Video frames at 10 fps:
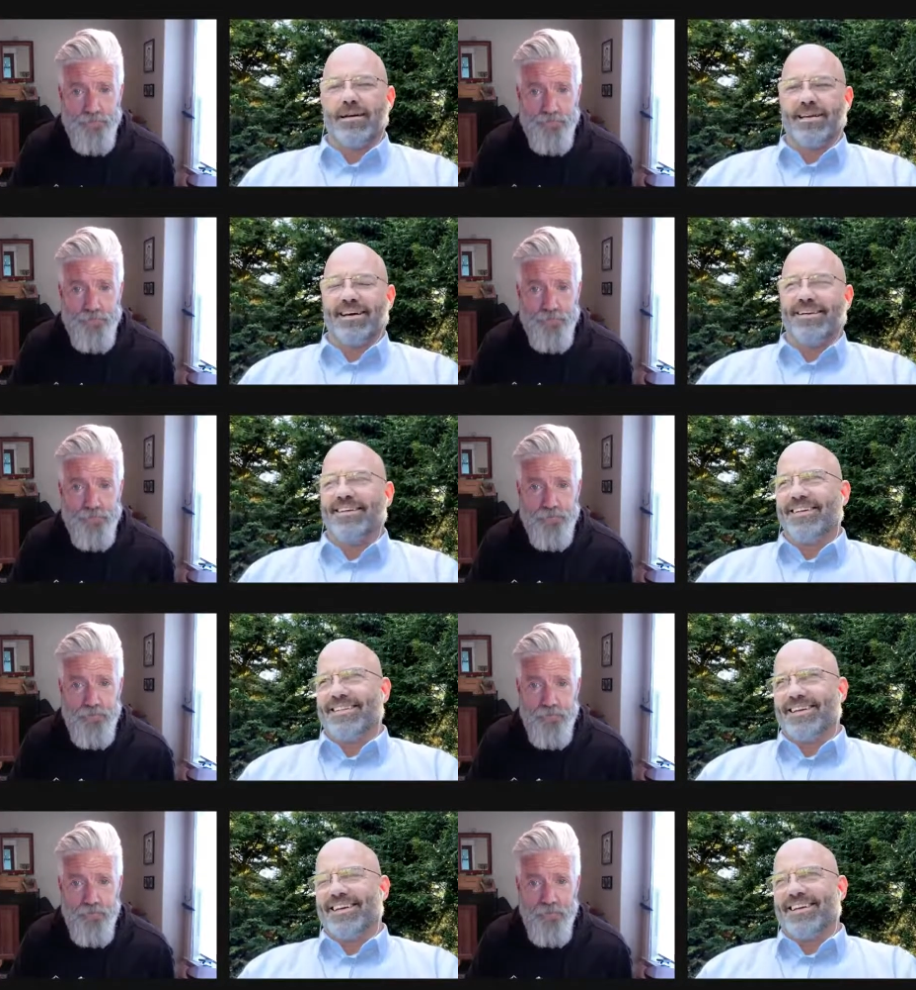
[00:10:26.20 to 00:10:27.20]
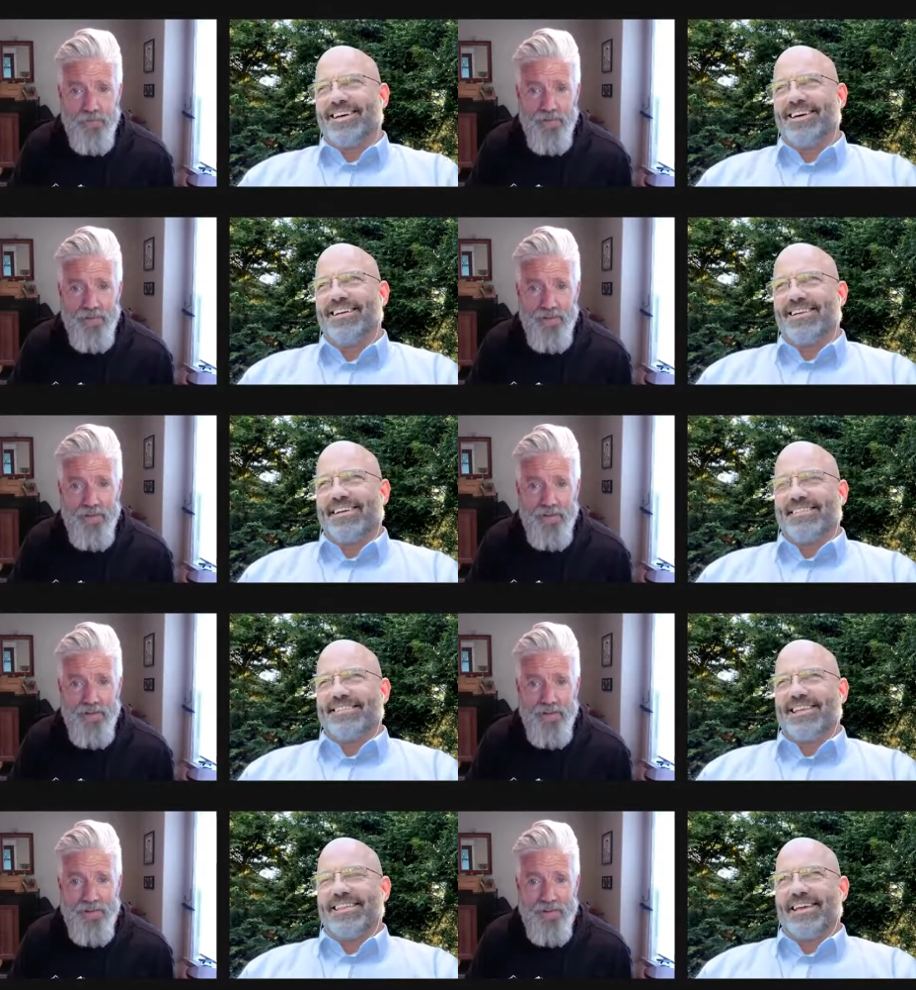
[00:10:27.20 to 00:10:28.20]
Speaker 1: yeah, they uh,
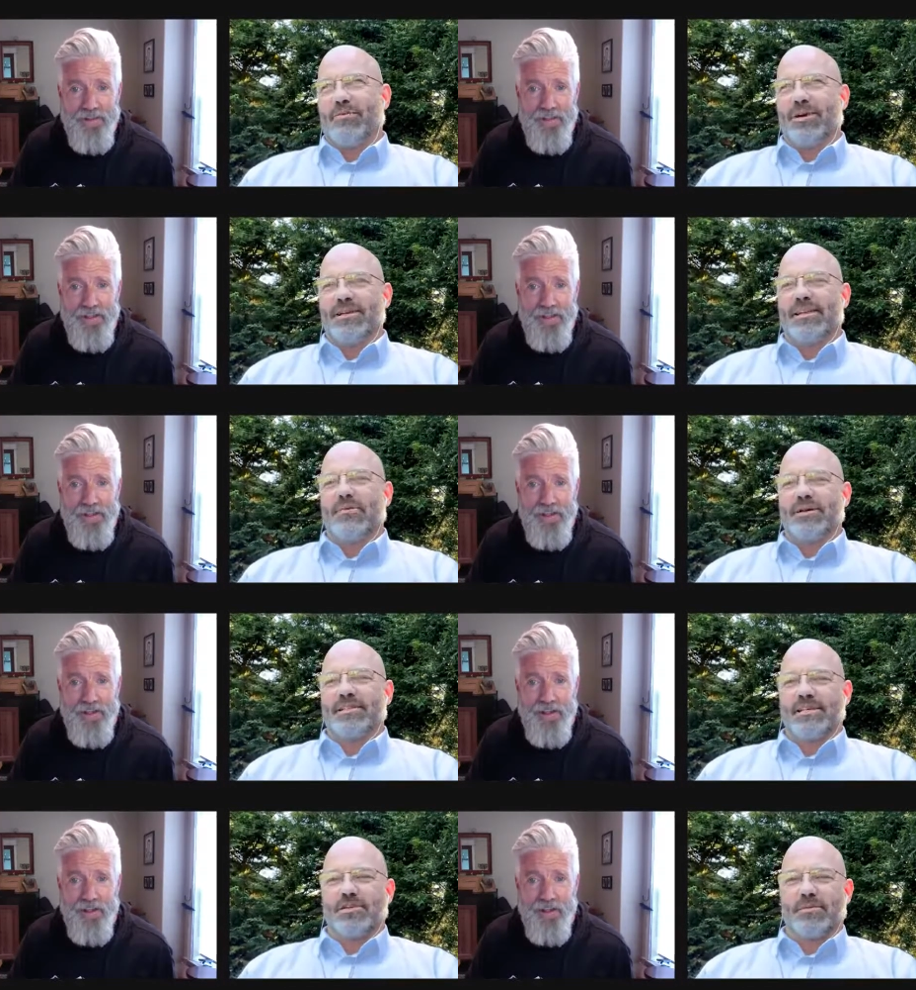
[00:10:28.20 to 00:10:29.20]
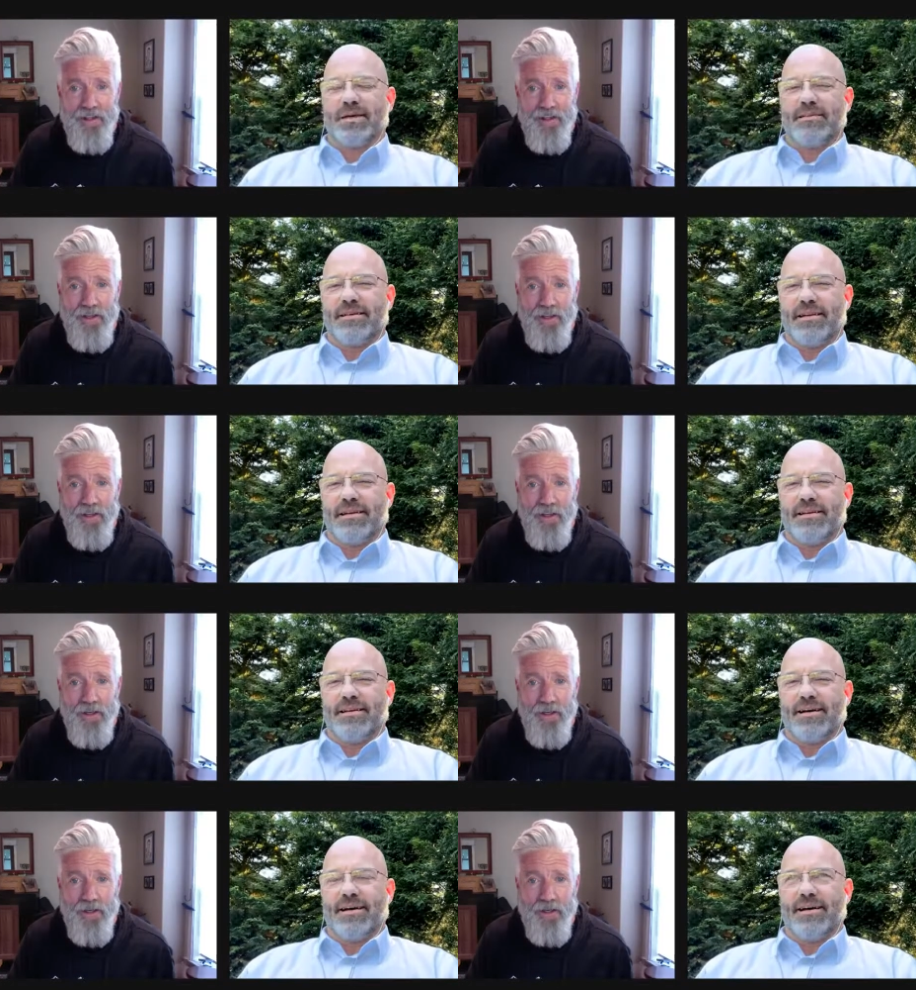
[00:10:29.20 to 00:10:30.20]
they want to they want to censor me,
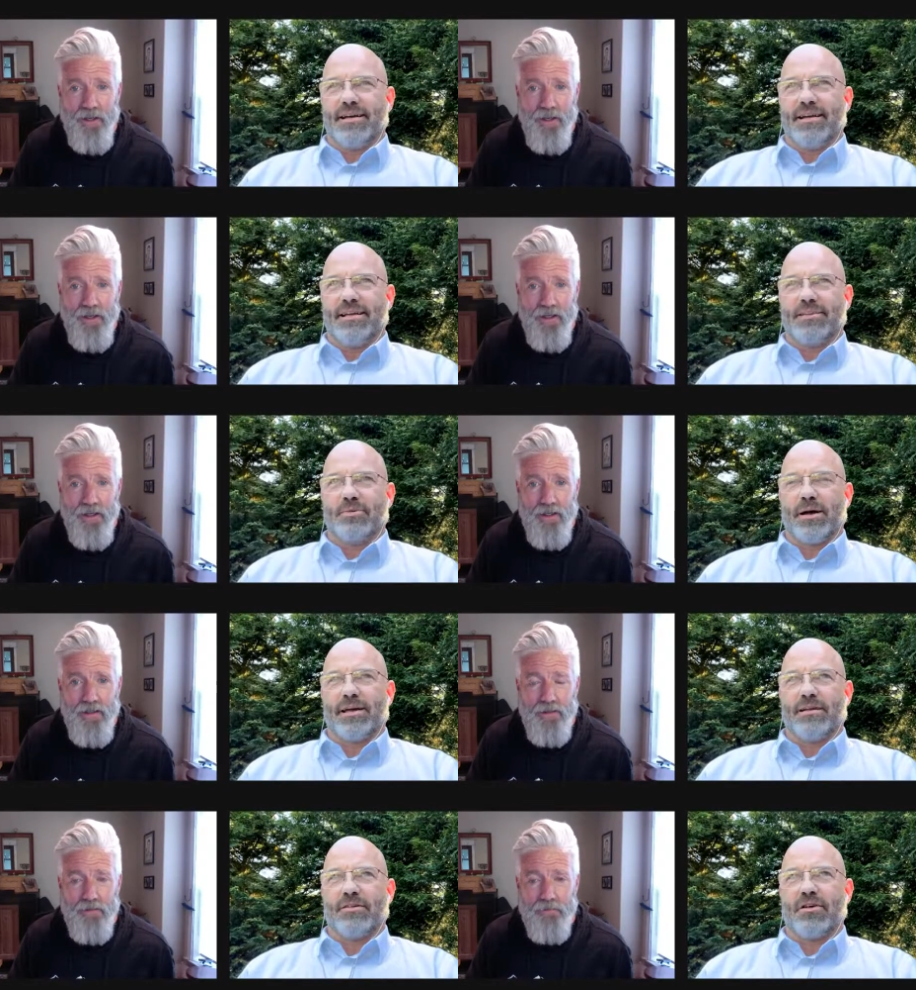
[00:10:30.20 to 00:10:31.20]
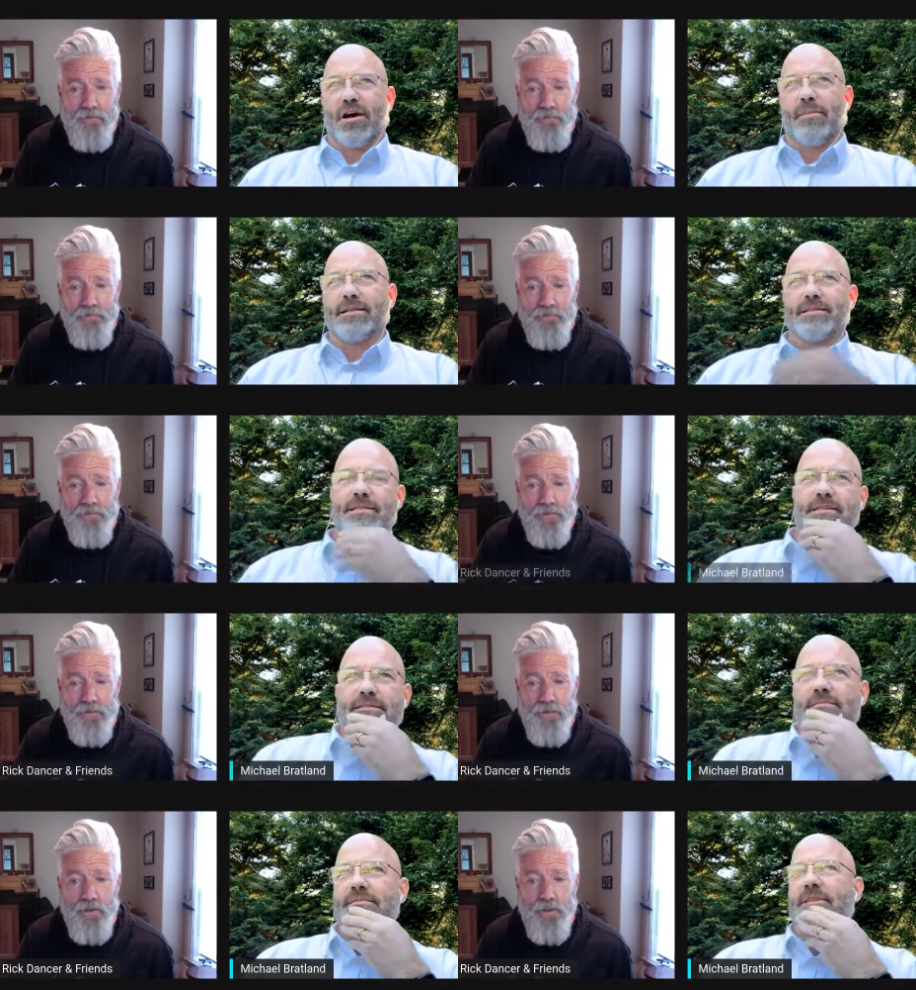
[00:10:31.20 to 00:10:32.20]
and uh, and that's why I get low comments and
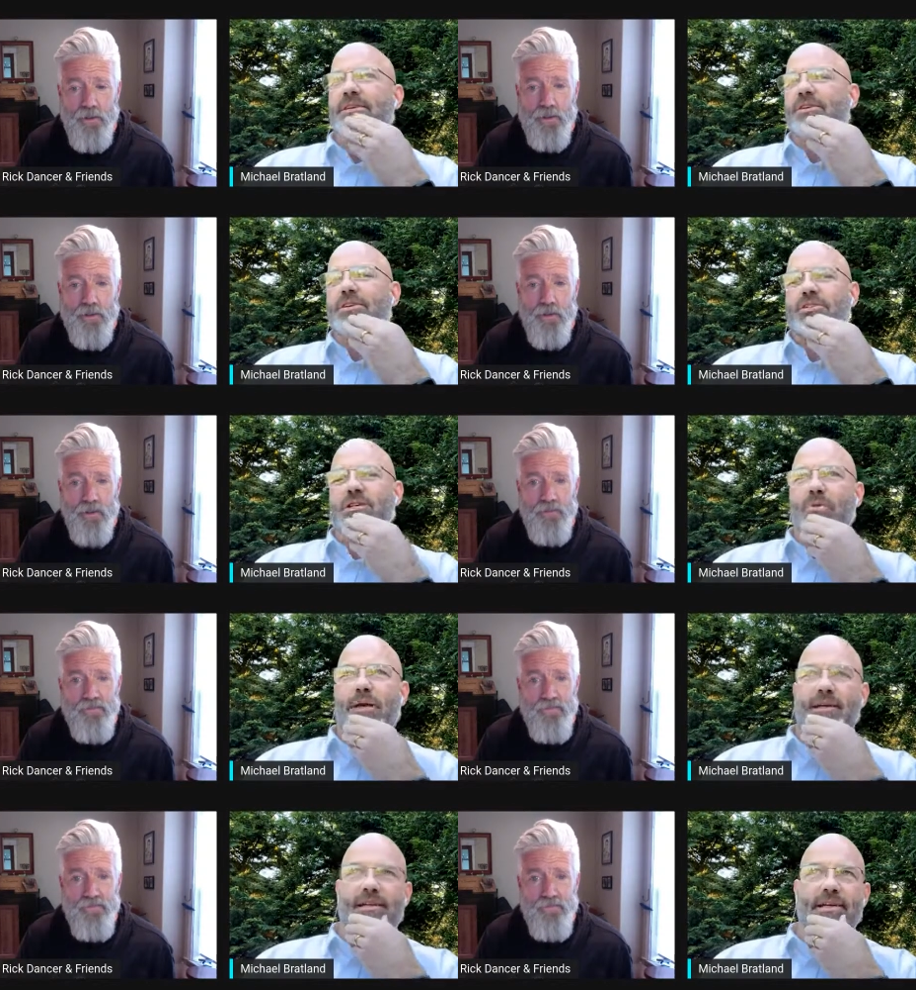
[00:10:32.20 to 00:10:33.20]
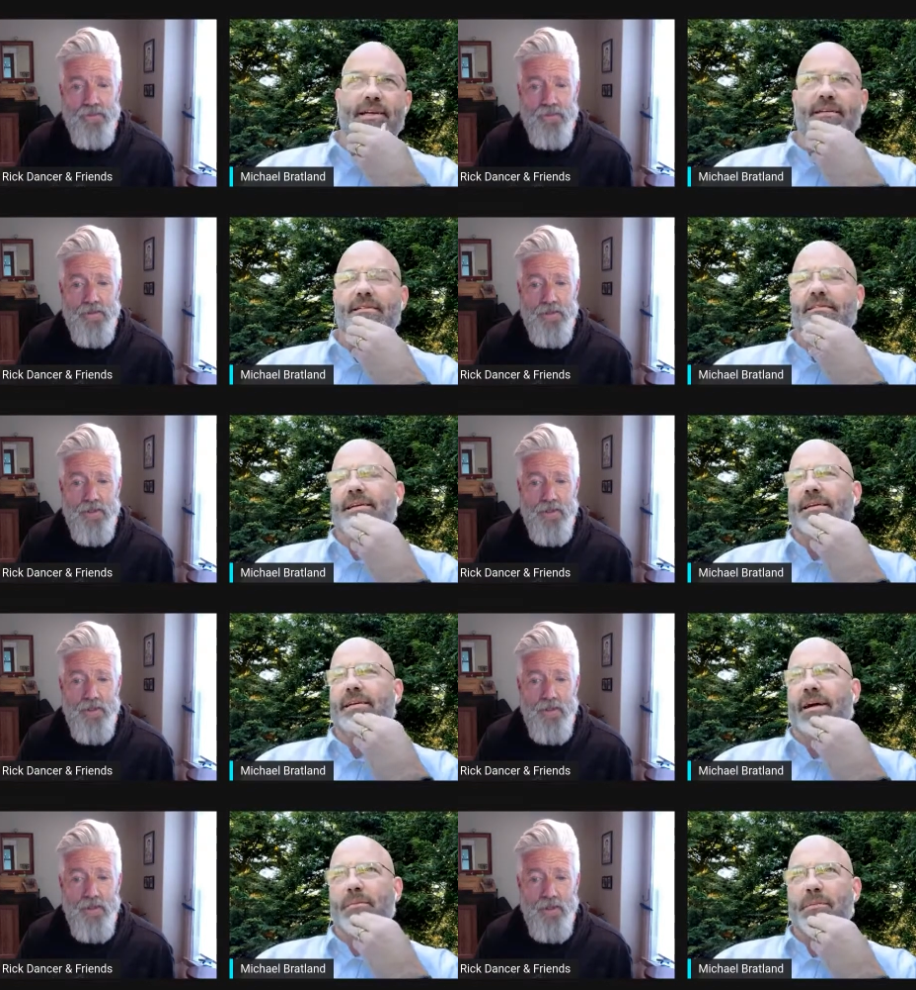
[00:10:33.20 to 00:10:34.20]
you know, Eugene Weekly and, and
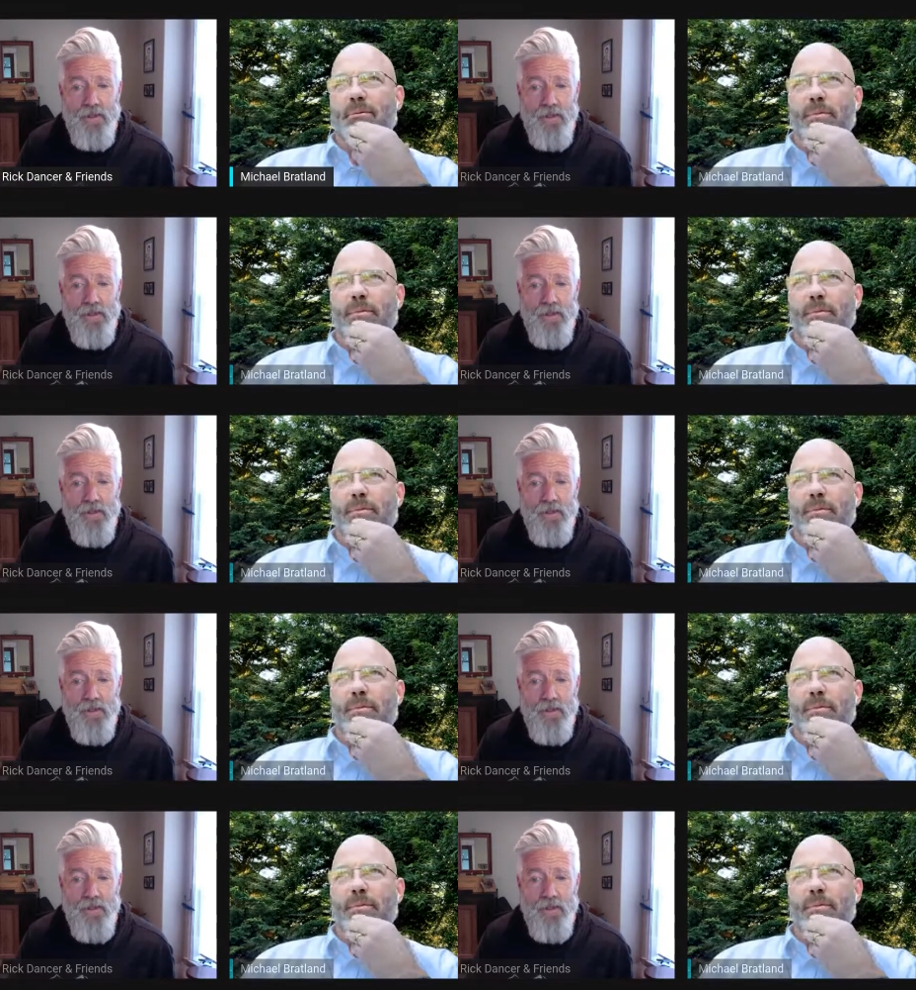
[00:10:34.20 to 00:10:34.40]
a lot of people